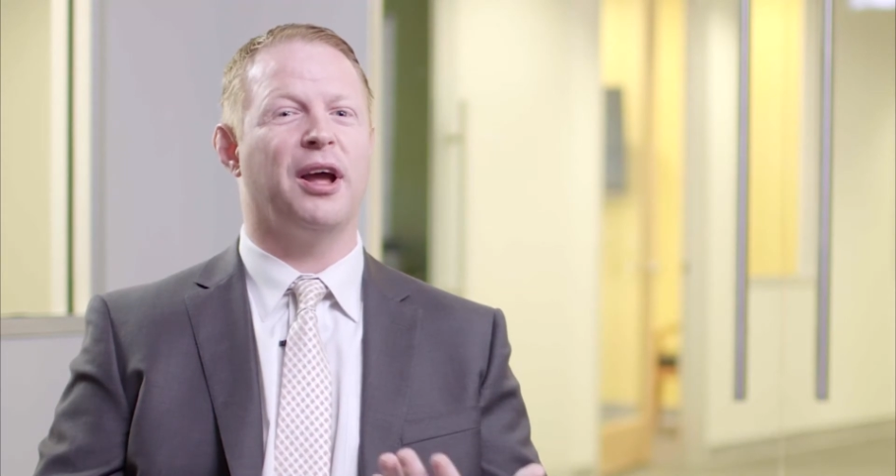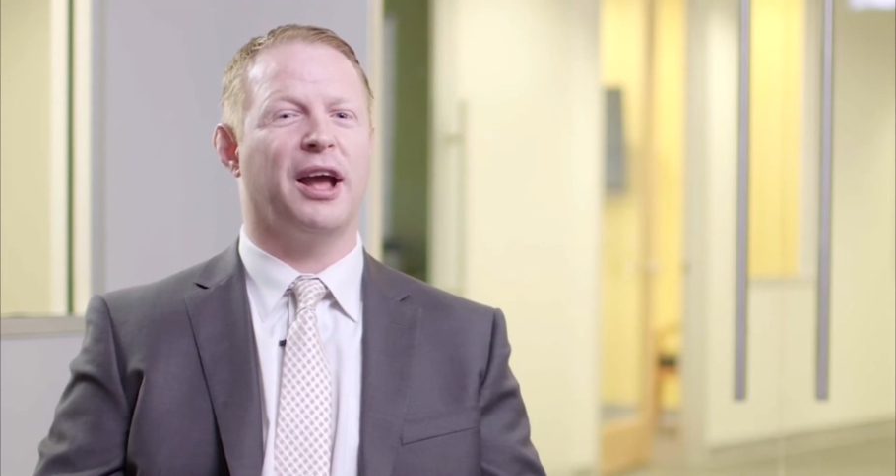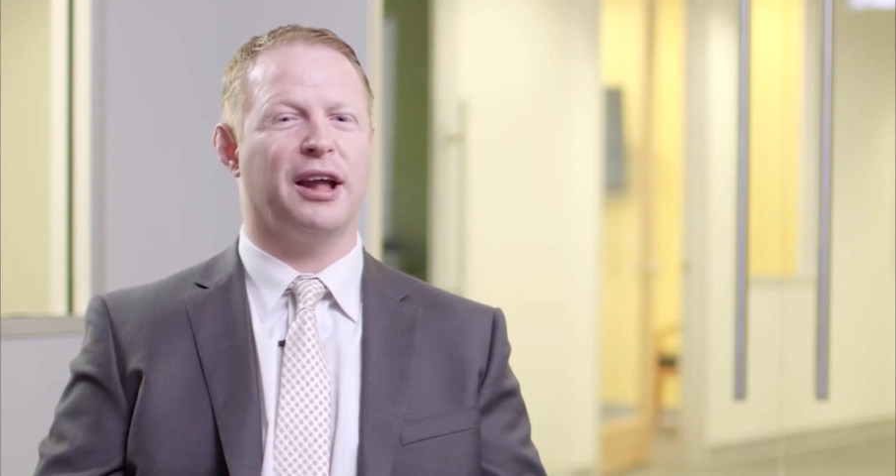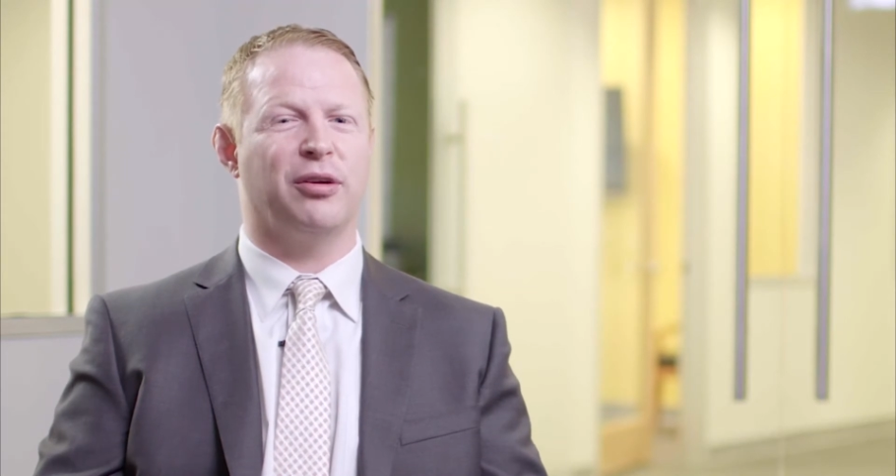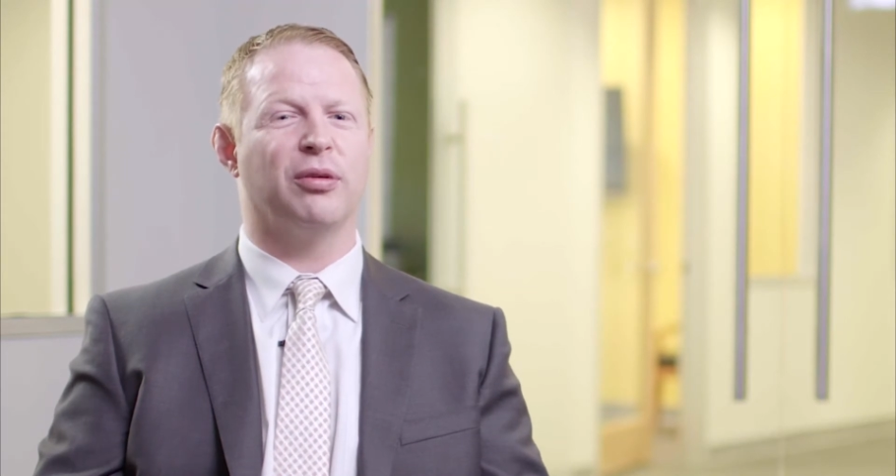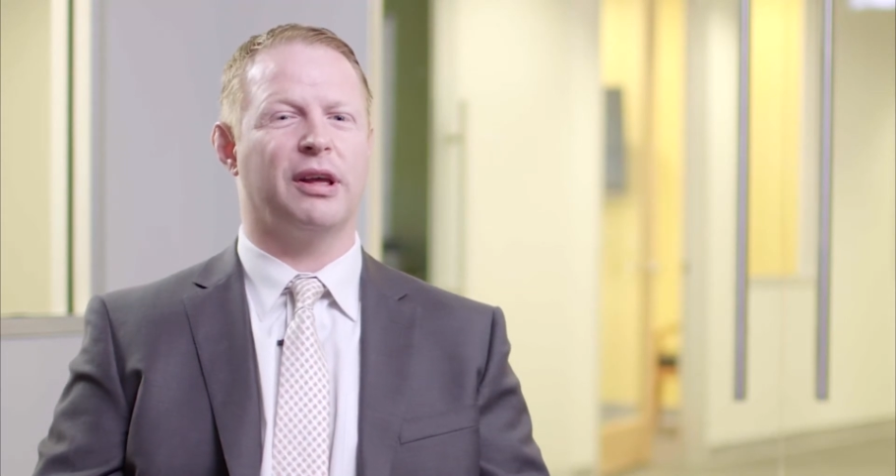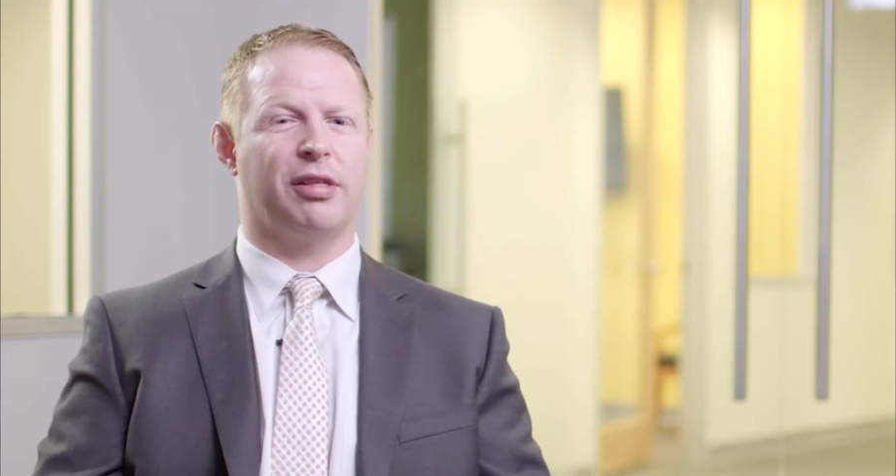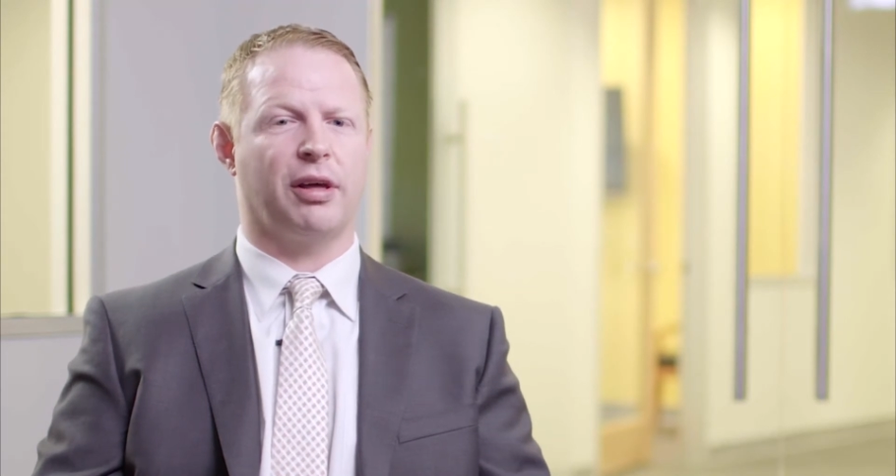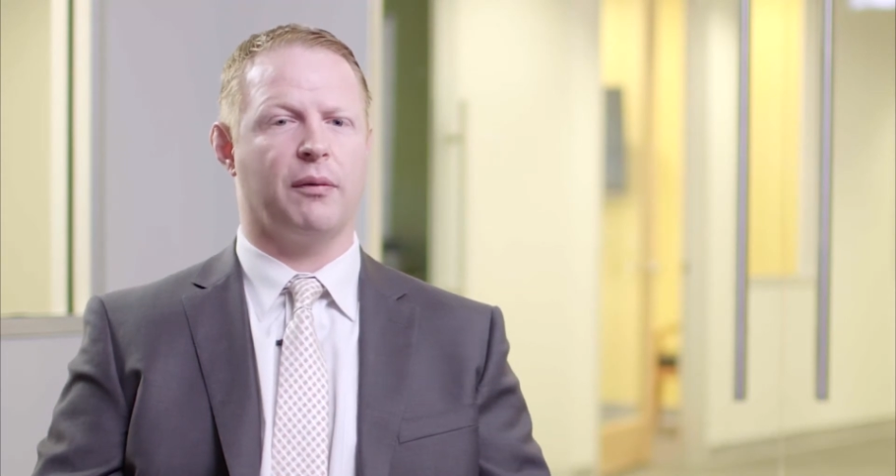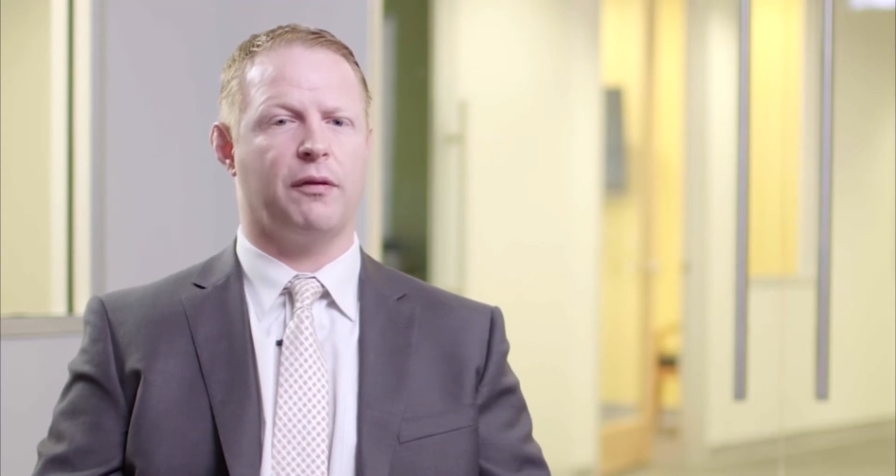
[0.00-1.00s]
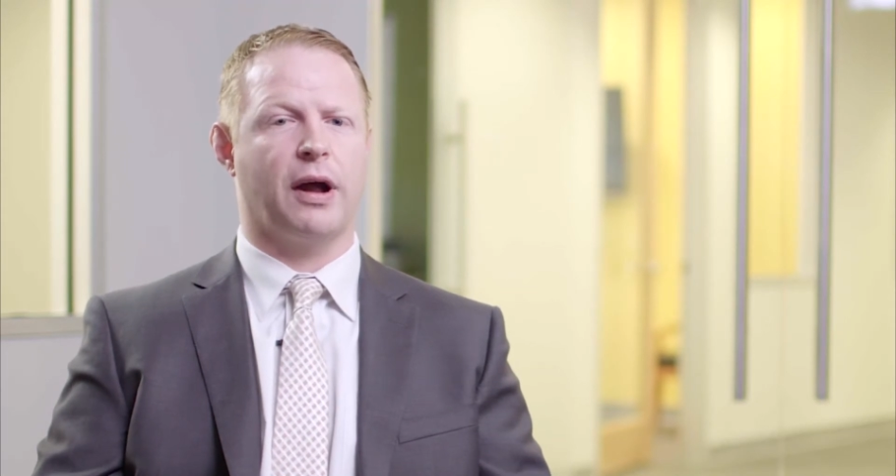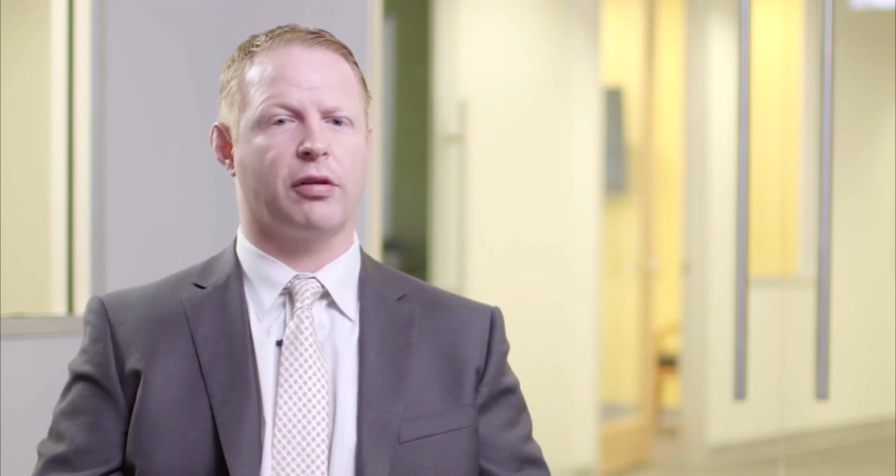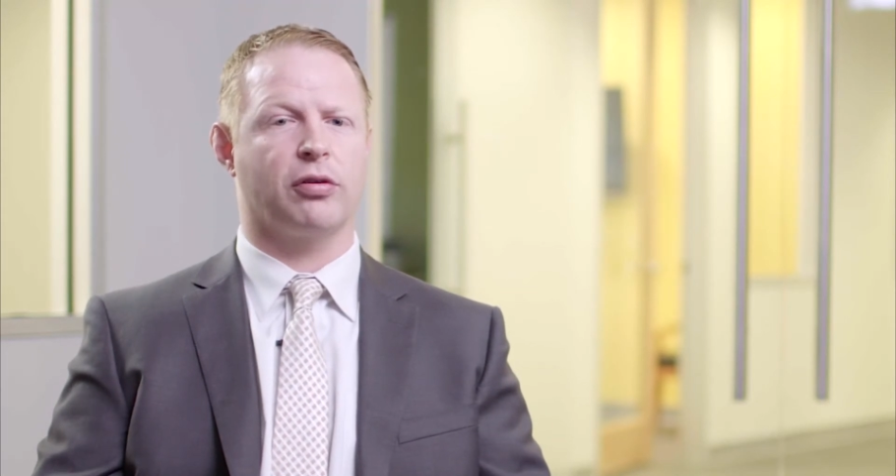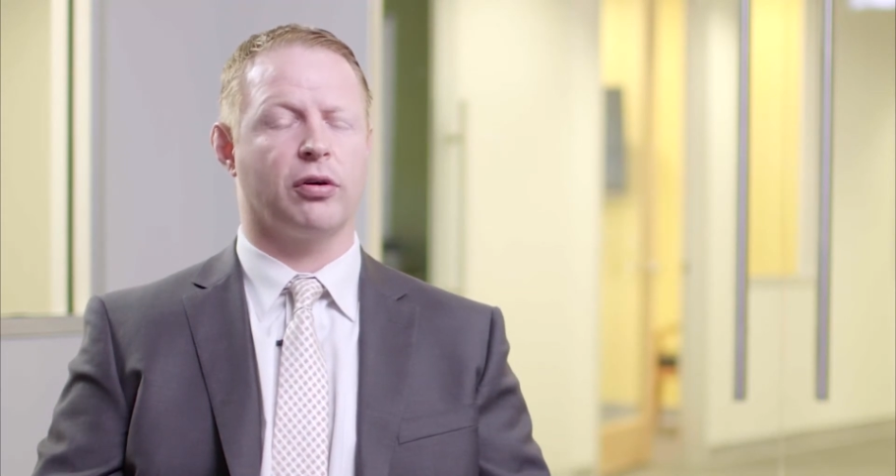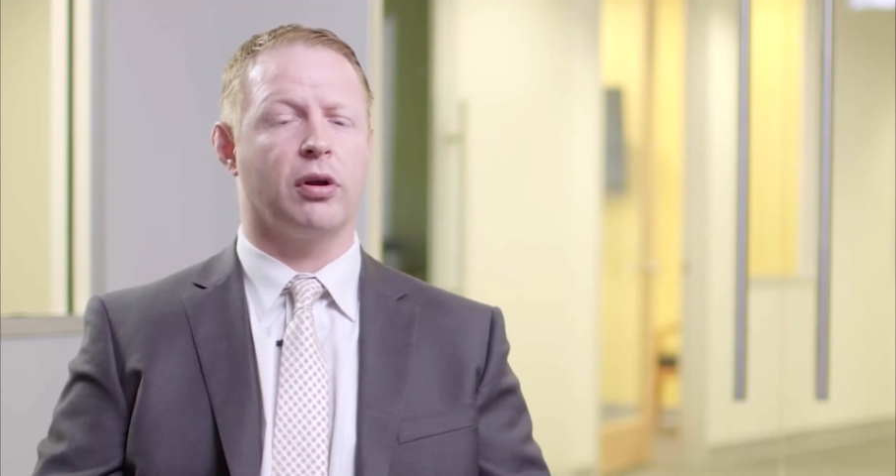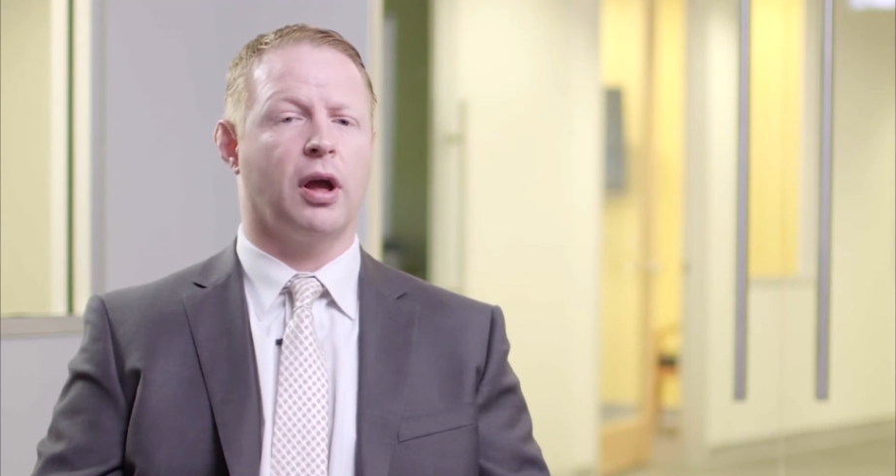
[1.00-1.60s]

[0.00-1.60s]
and you're leasing up faster,